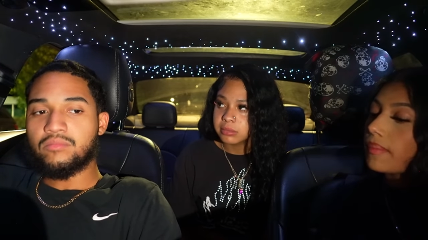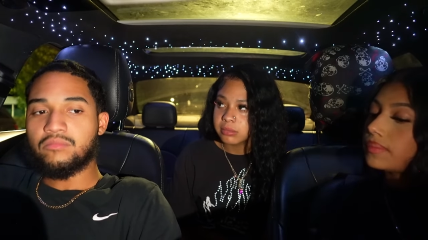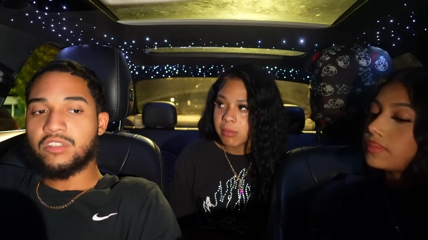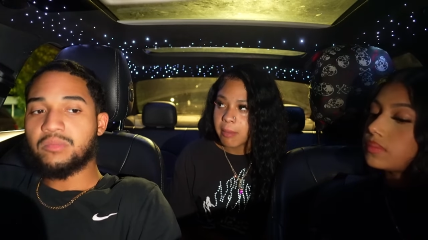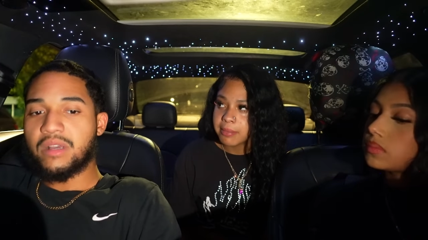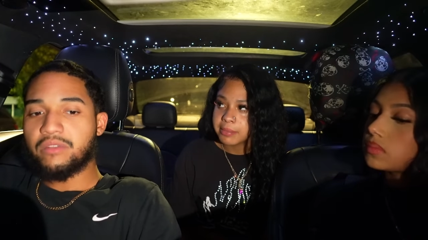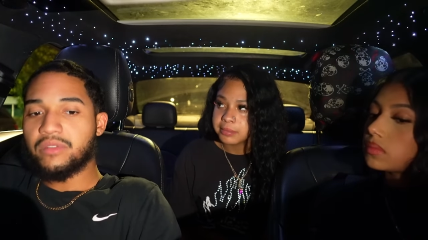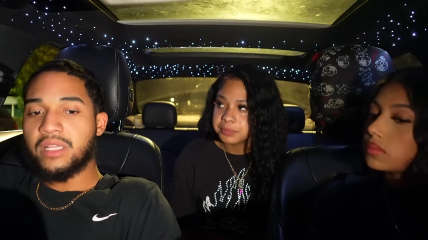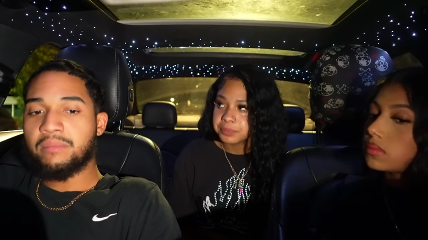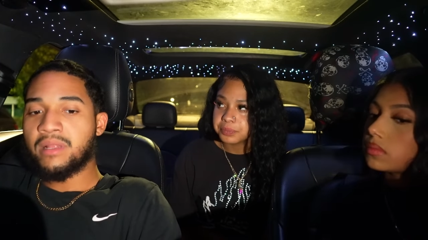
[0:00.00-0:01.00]

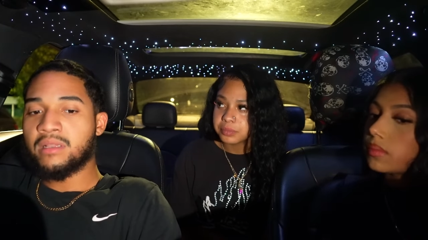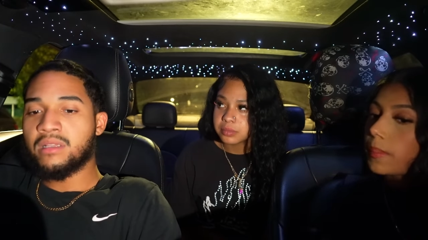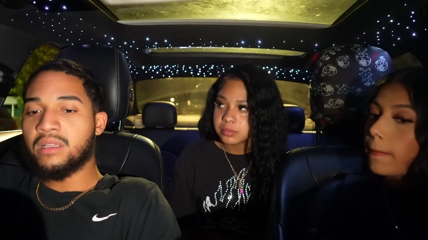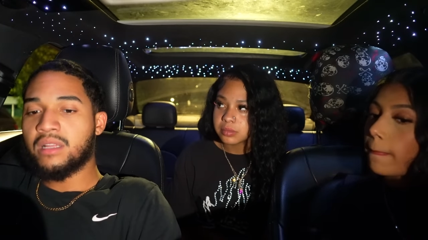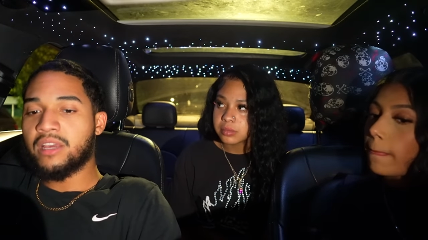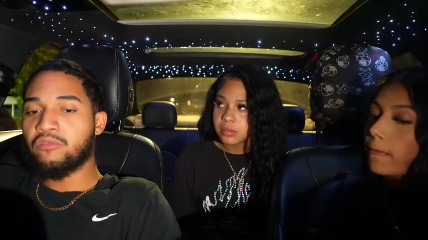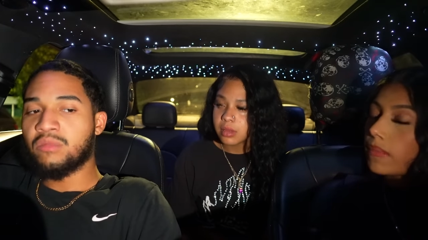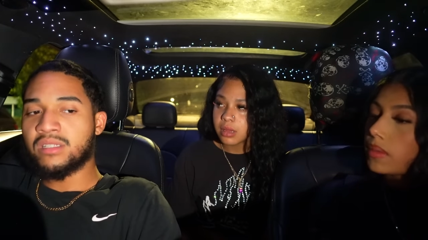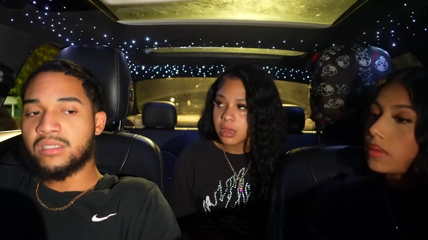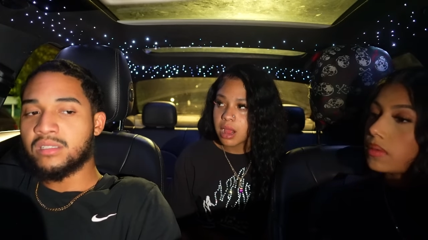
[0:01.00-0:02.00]
Speaker 1: respectfully, motherly, like you
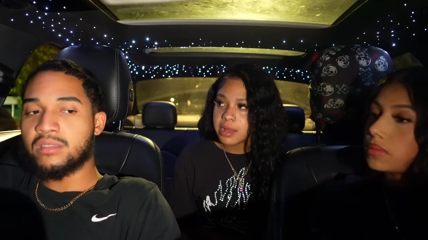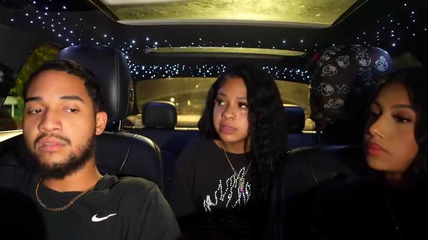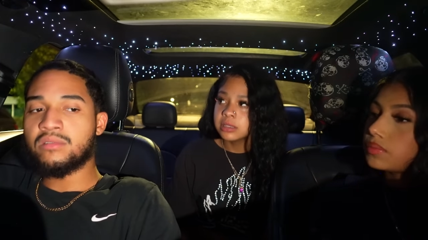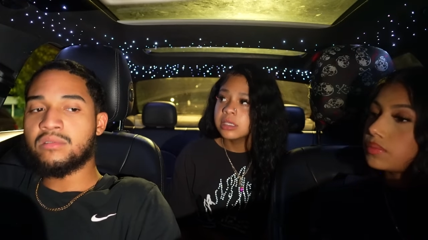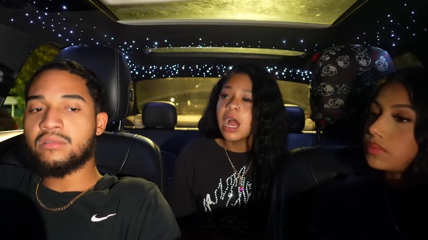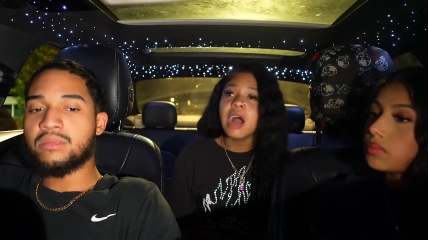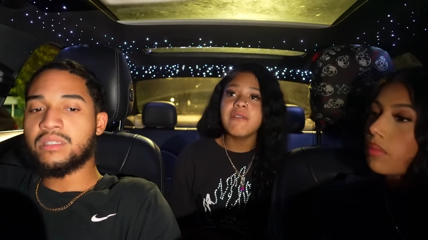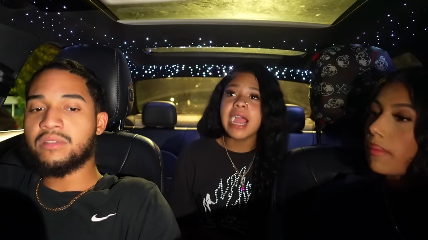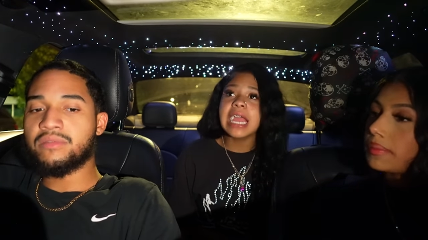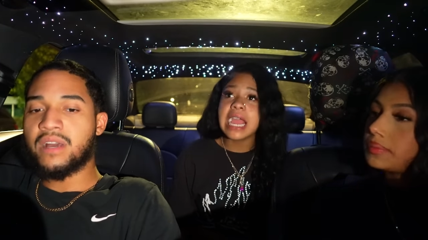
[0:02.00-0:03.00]
my sister and all.
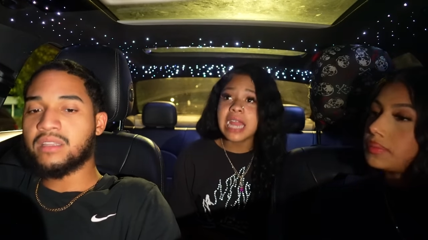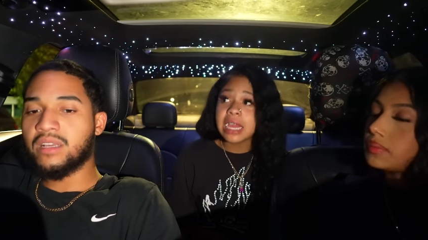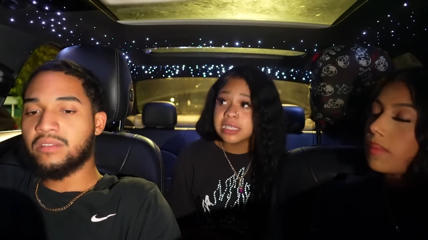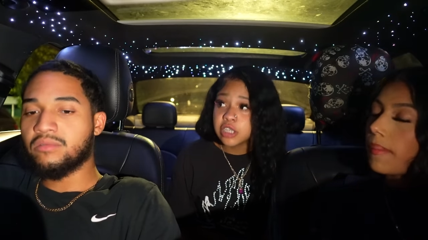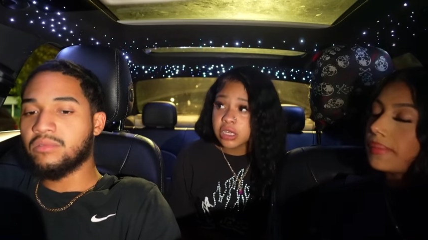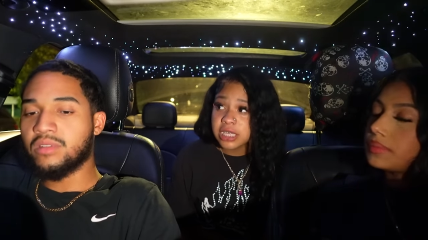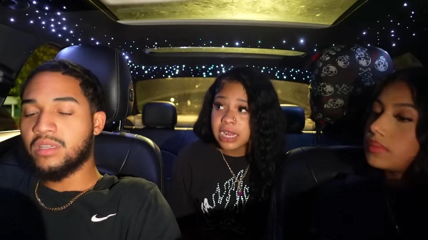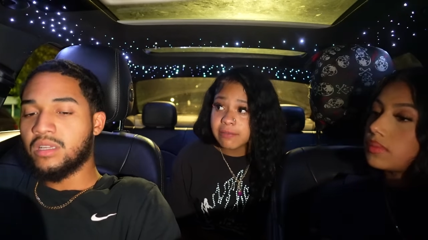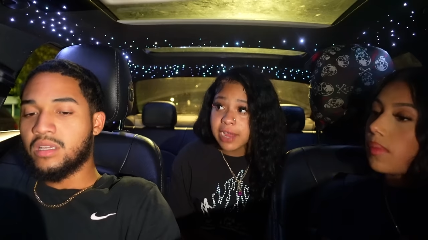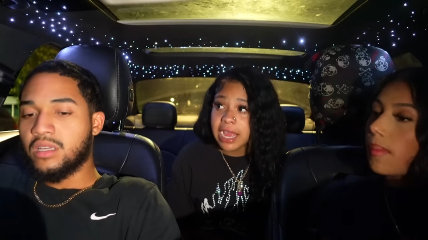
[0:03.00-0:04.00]
All
Speaker 2: right, and I, like, you're
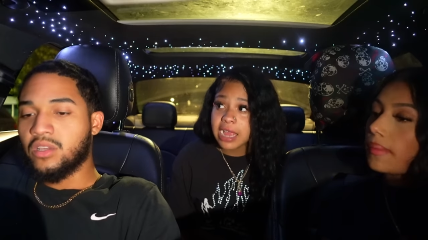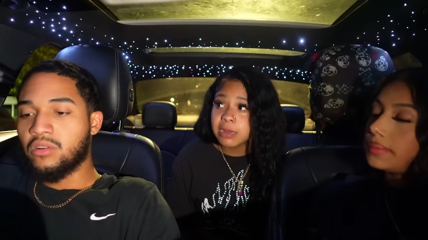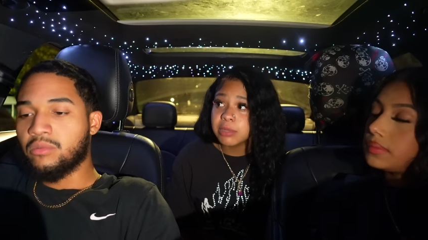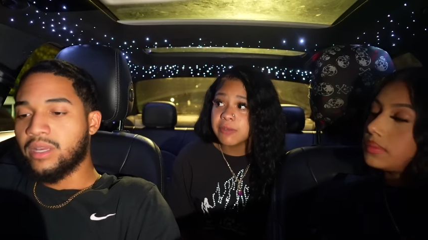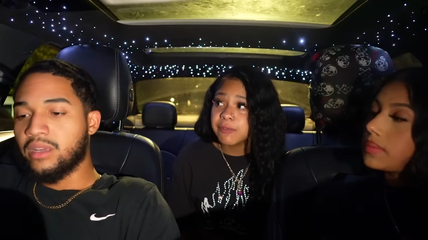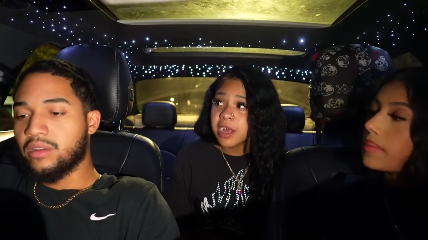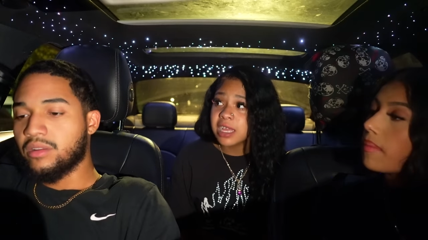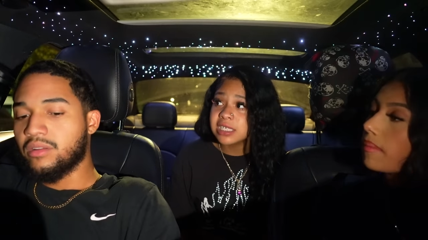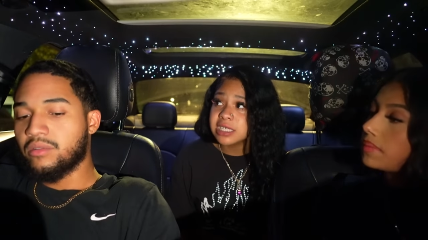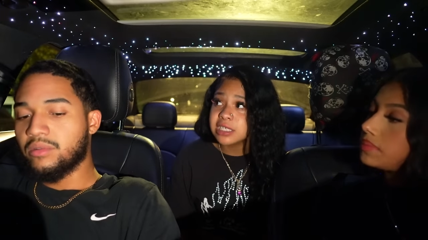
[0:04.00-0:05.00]
damn right. I am your weird,
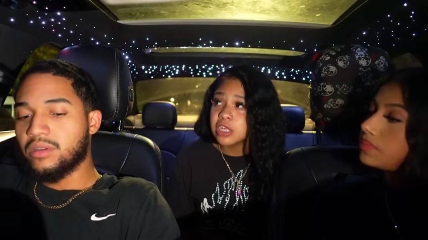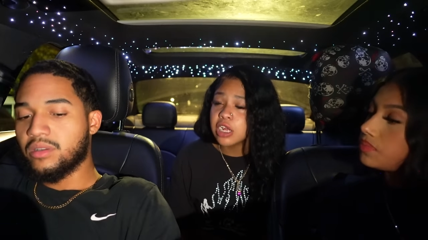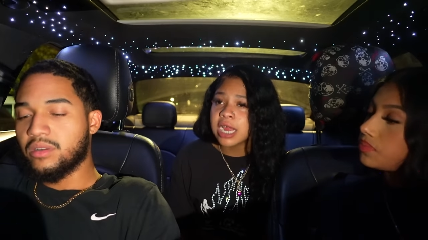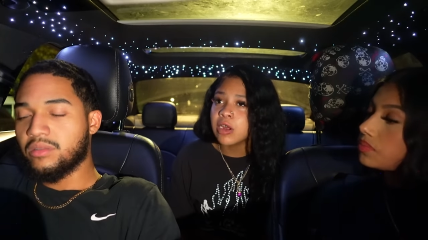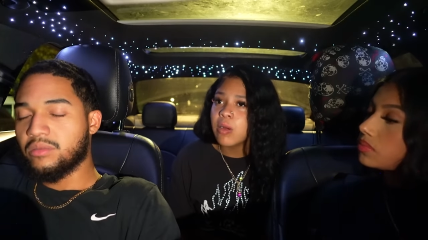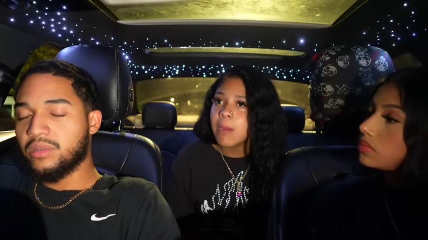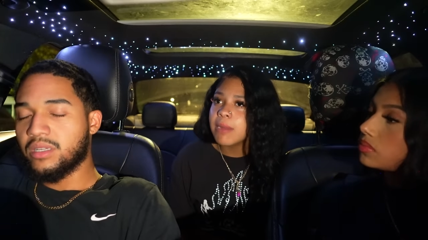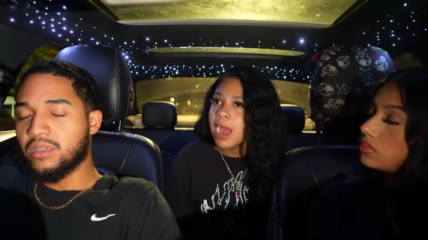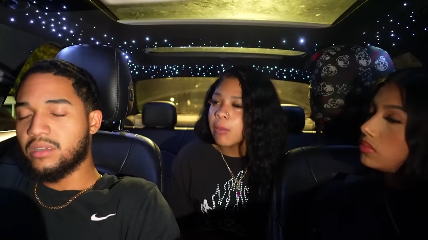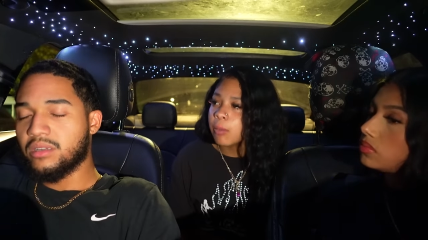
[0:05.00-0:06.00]
fucking sister, and no,
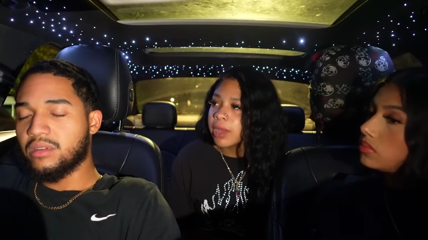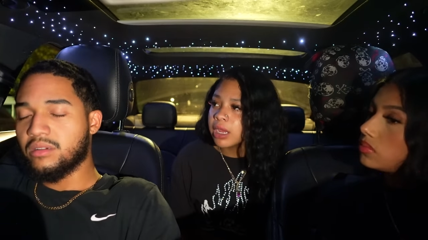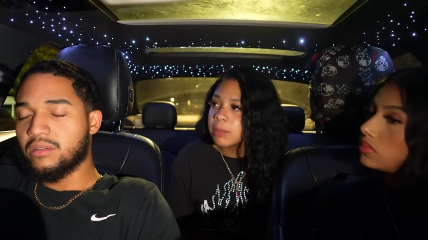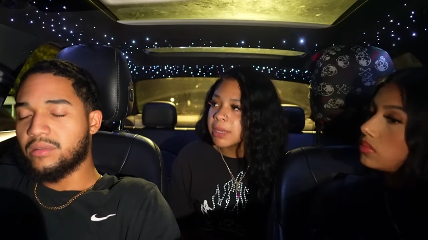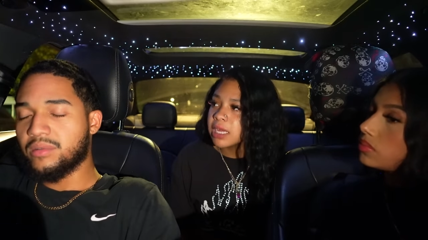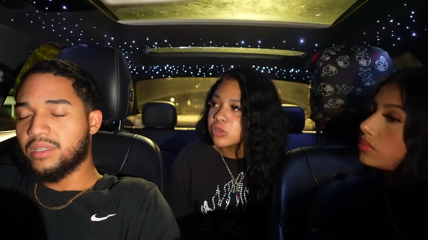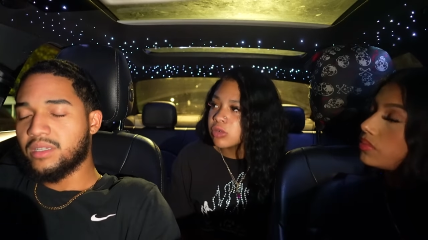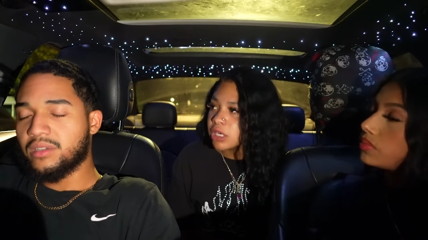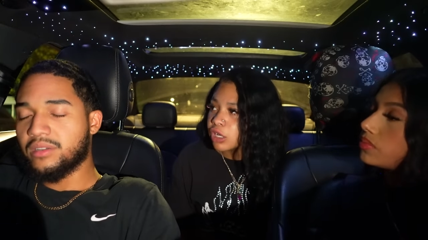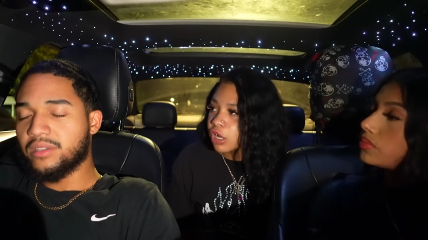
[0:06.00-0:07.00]
I'm not weird, because
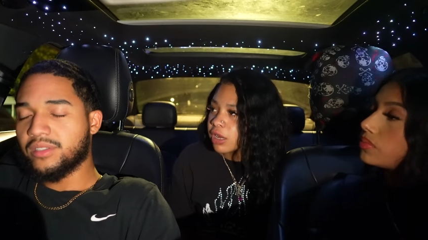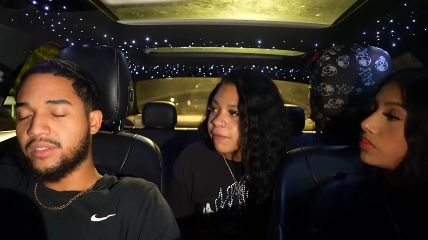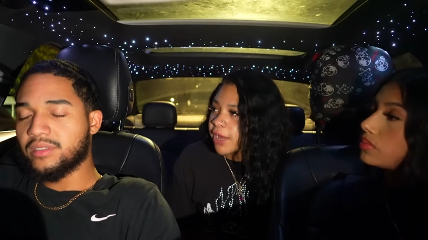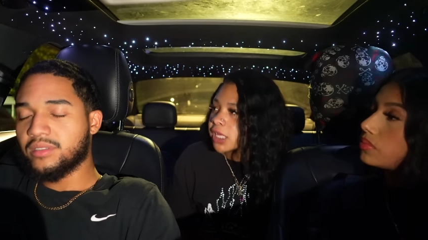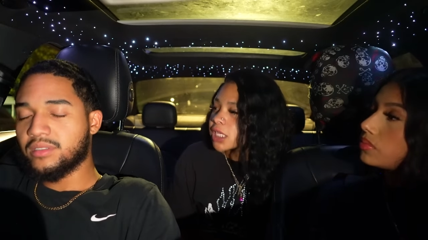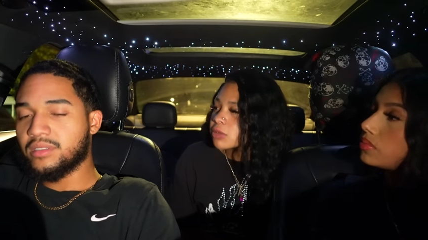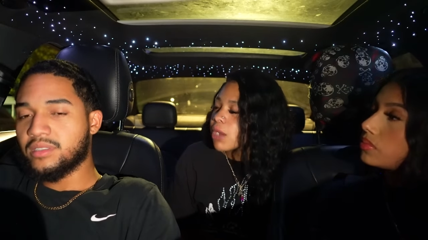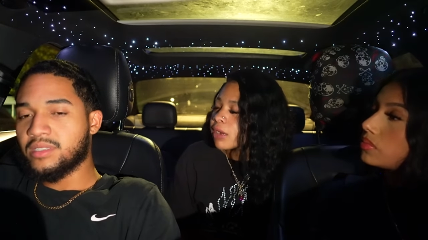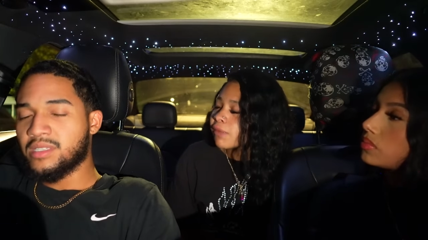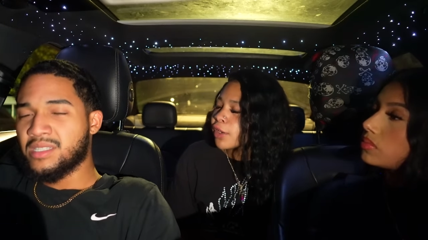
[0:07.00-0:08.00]
you need to learn your fucking lesson.
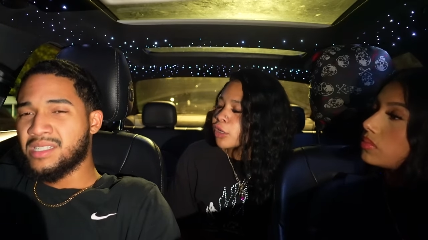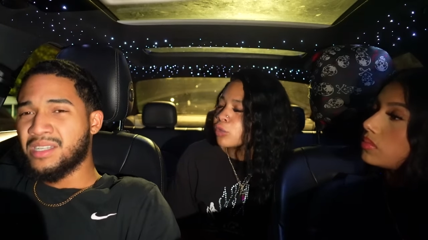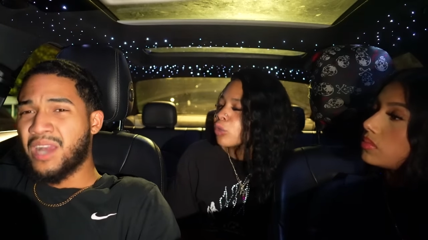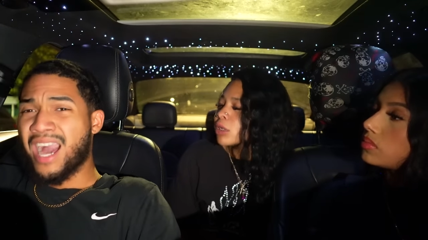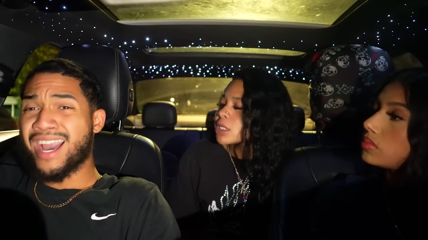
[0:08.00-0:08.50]
Why the fuck are you? I